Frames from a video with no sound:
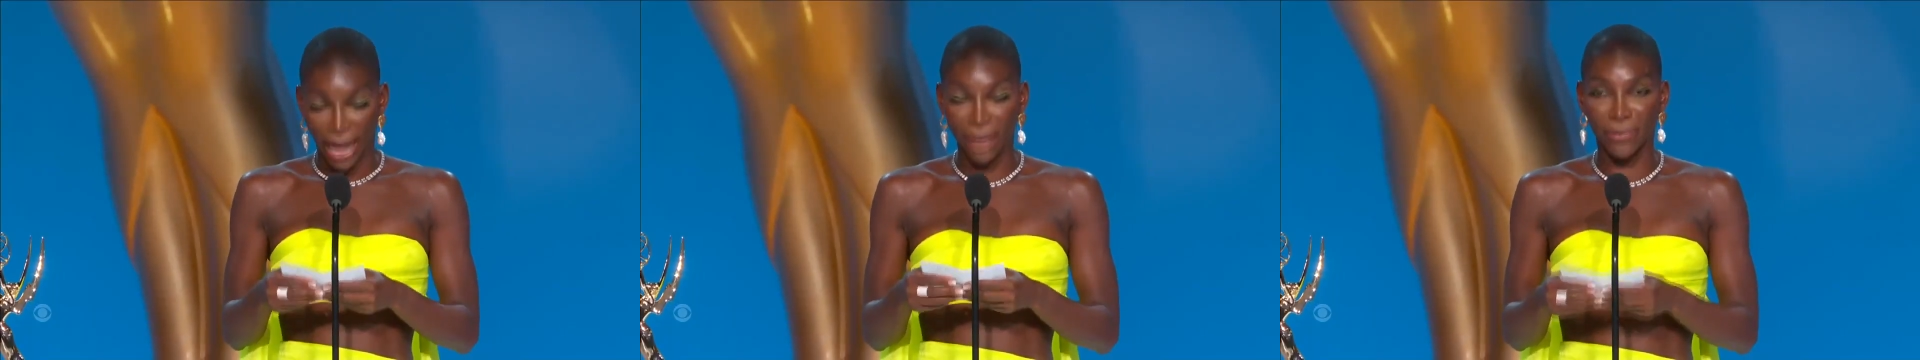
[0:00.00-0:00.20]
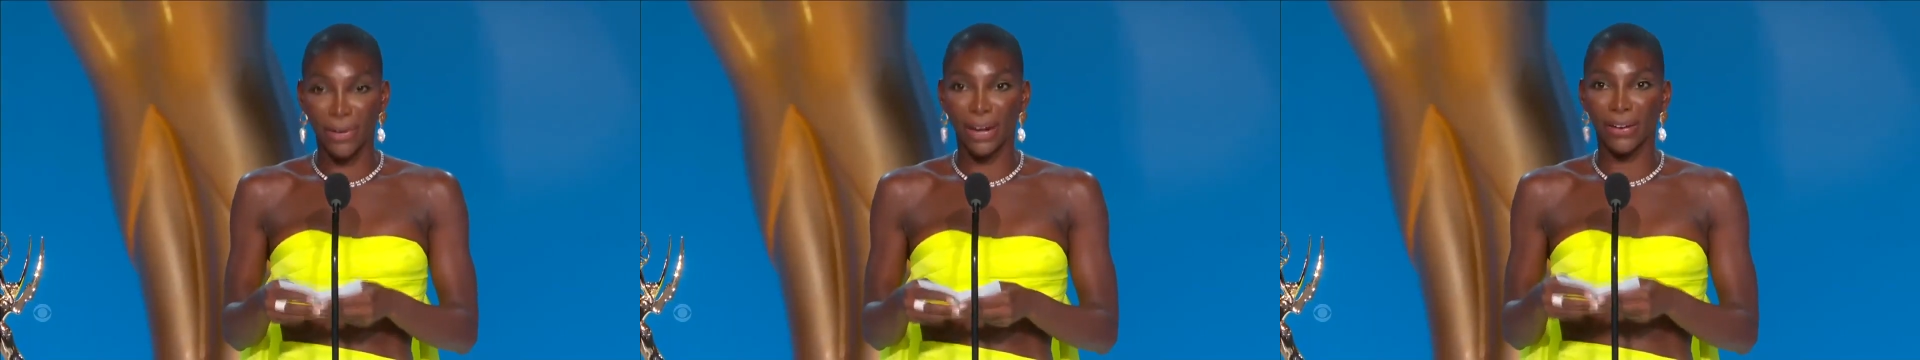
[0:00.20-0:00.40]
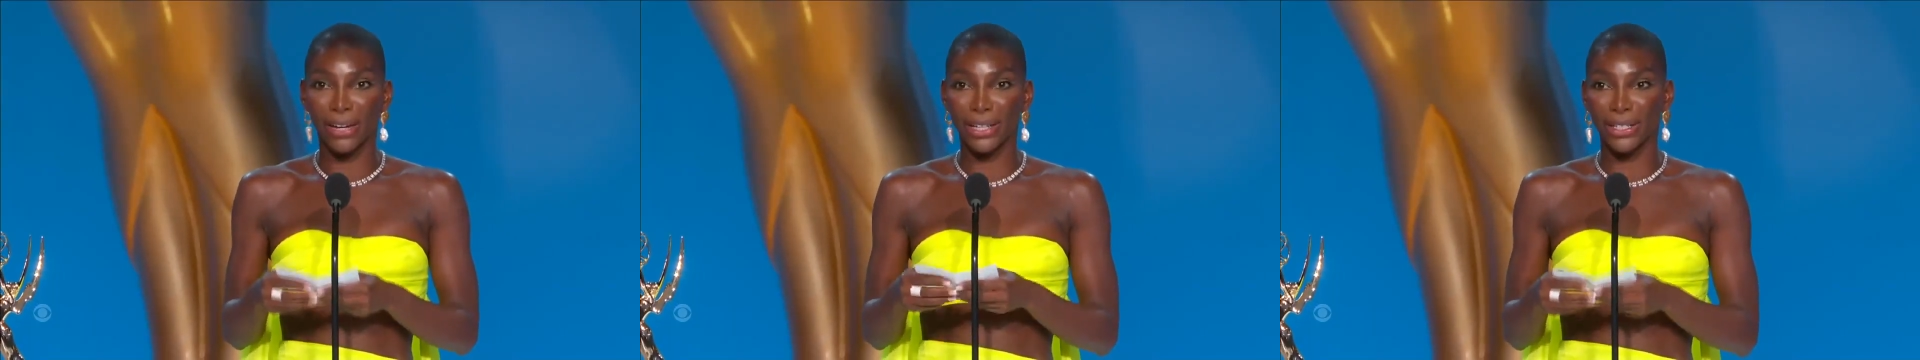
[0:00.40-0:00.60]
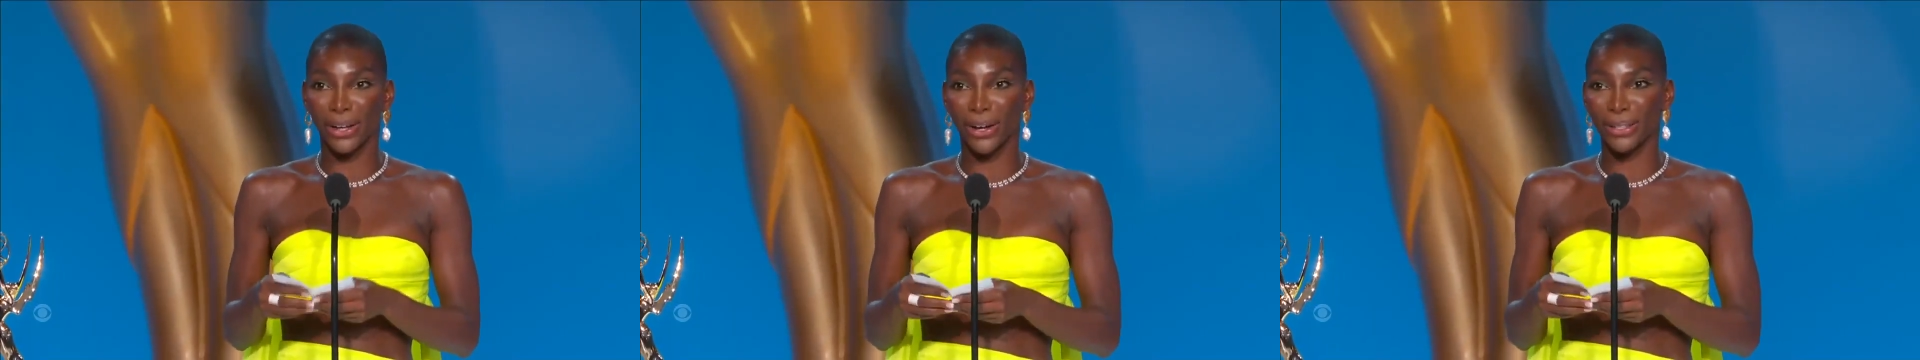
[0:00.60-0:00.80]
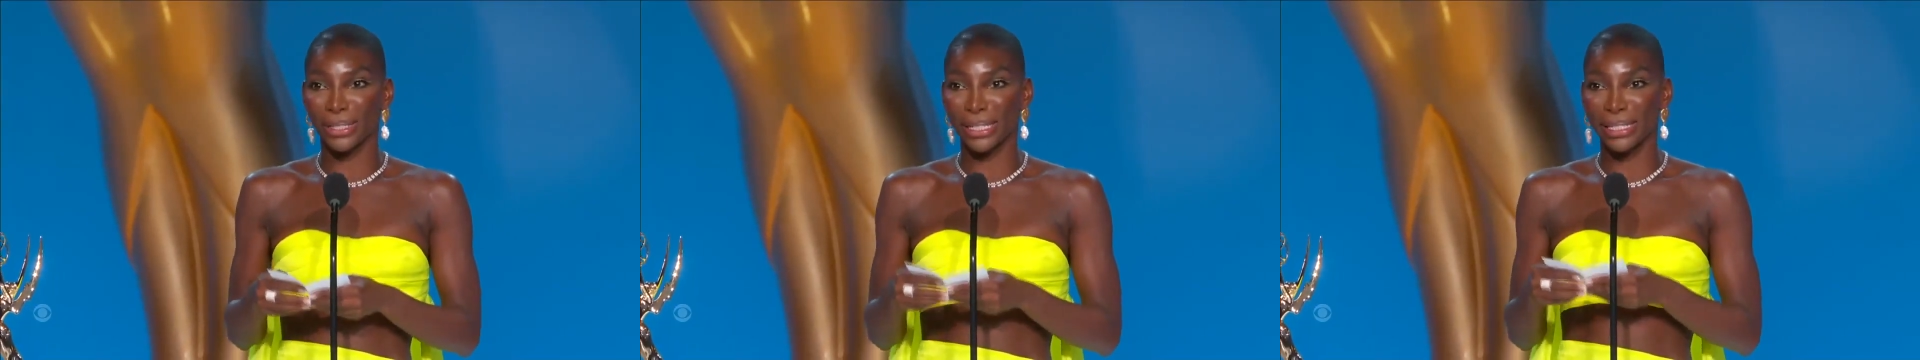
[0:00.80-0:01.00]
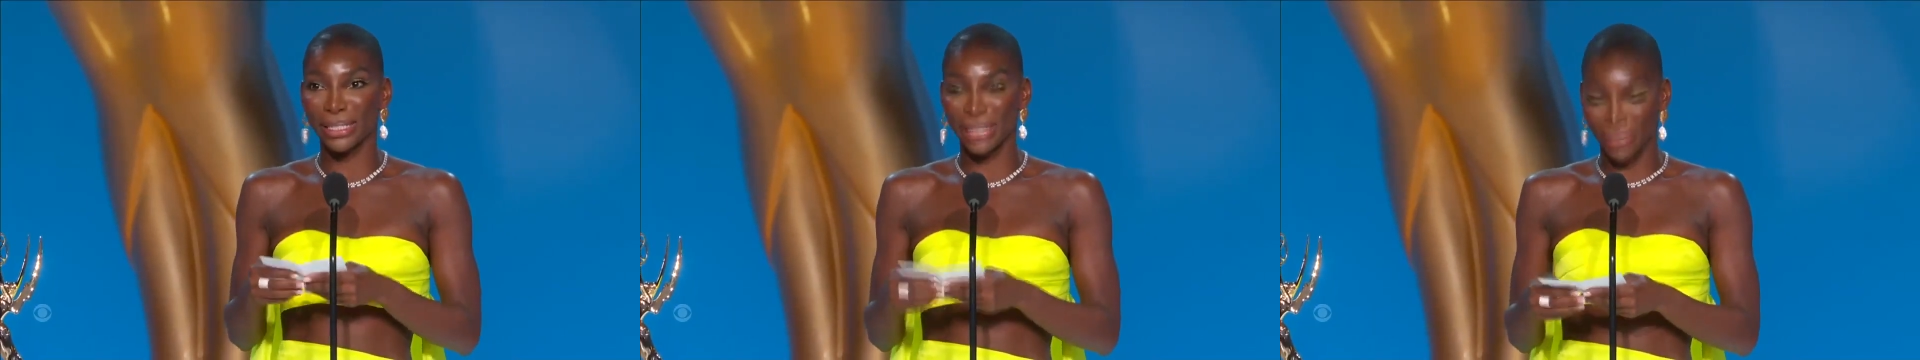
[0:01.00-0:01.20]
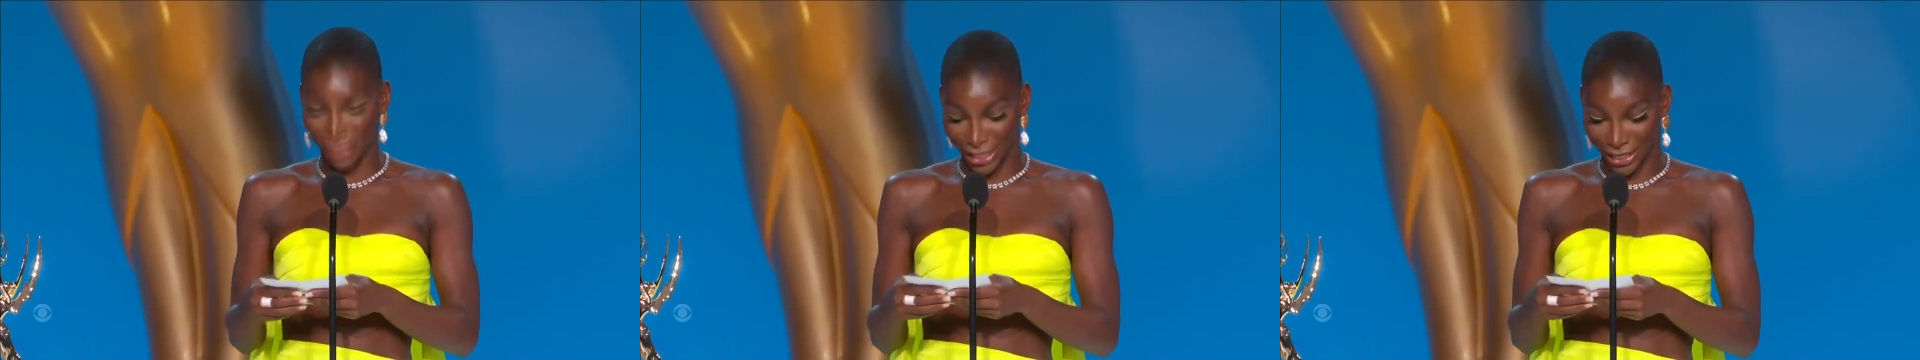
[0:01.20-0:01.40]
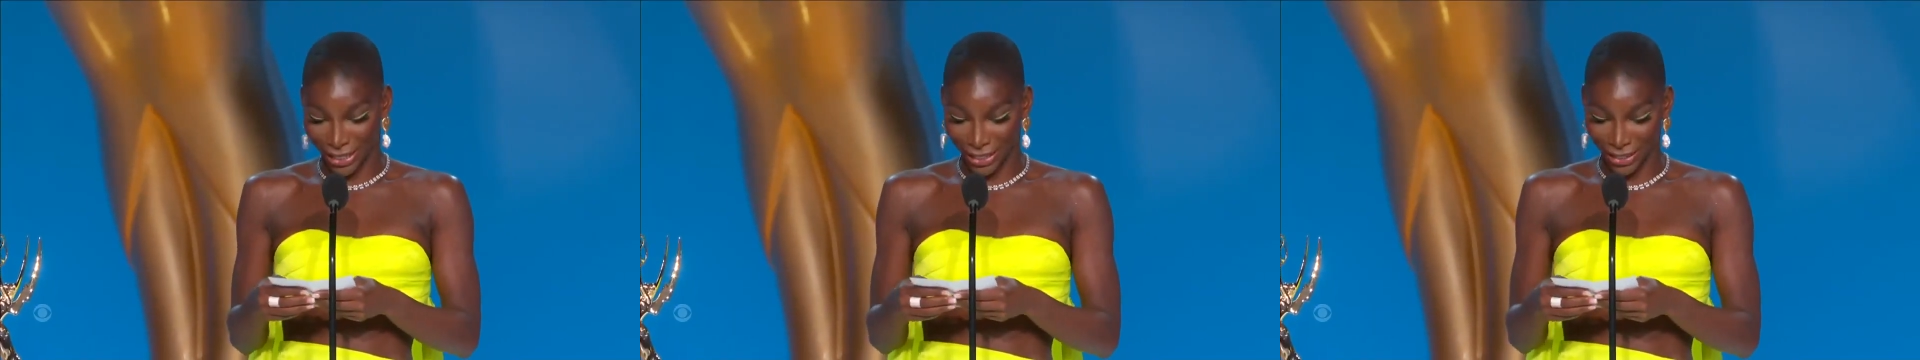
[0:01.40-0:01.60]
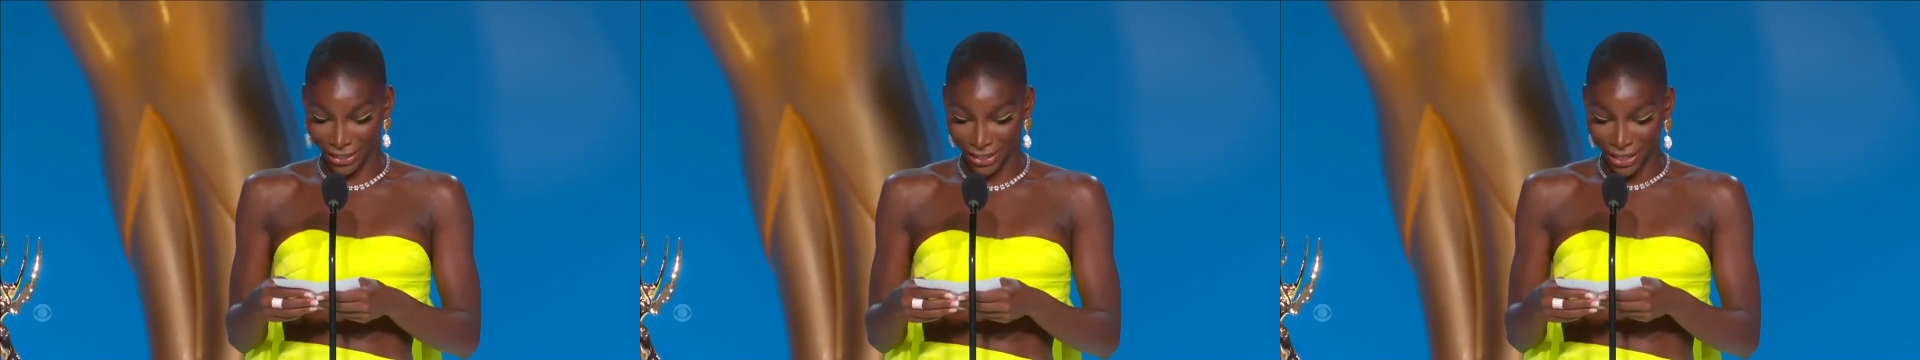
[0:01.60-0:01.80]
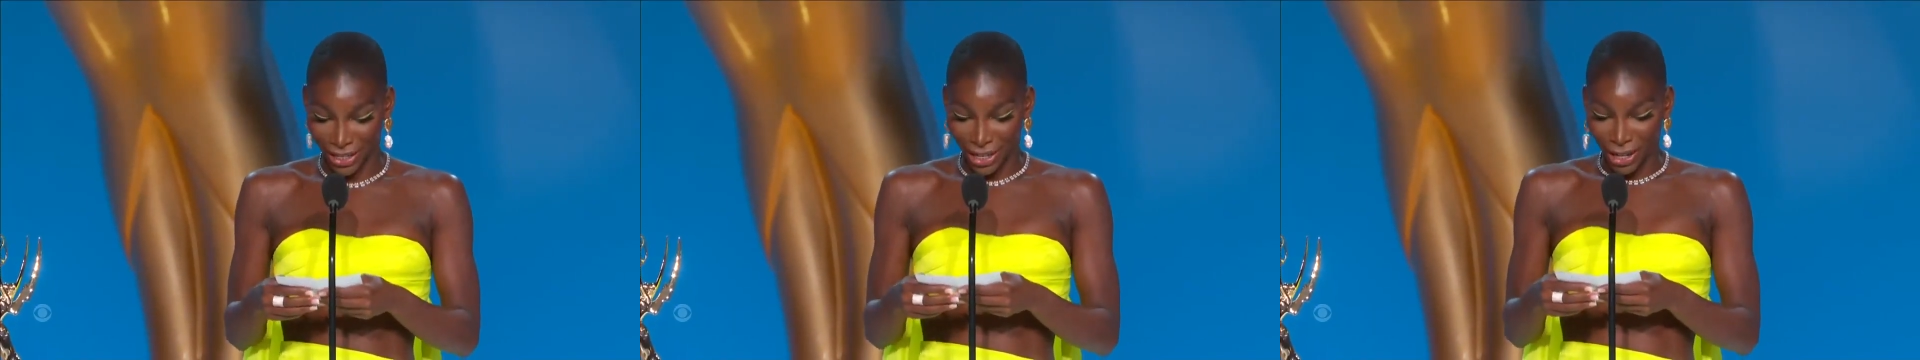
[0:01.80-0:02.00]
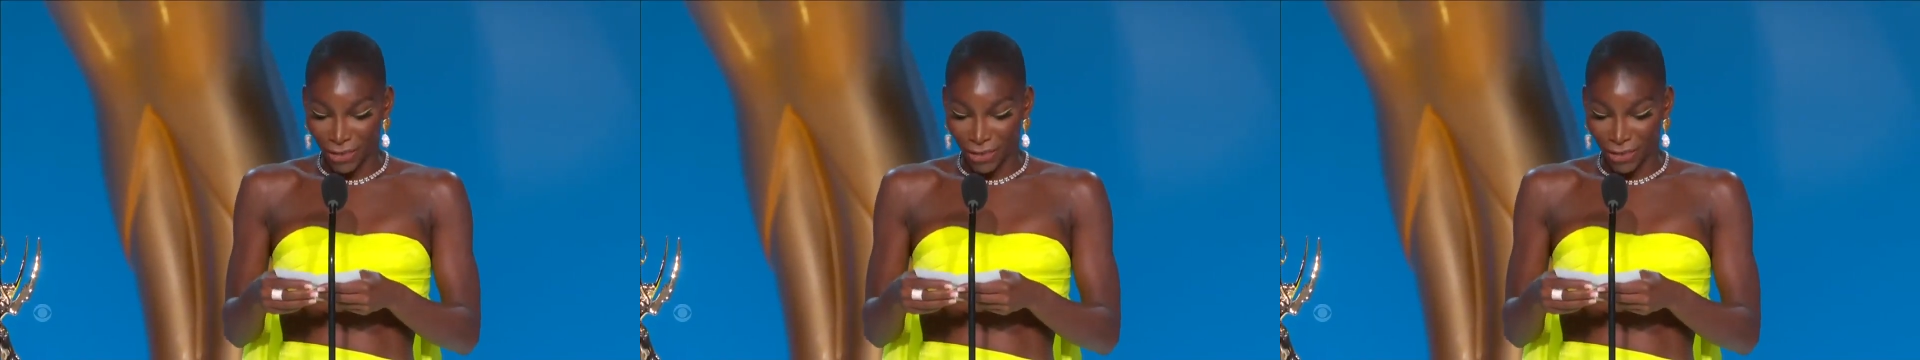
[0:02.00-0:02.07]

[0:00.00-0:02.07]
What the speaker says: and Various Artists Limited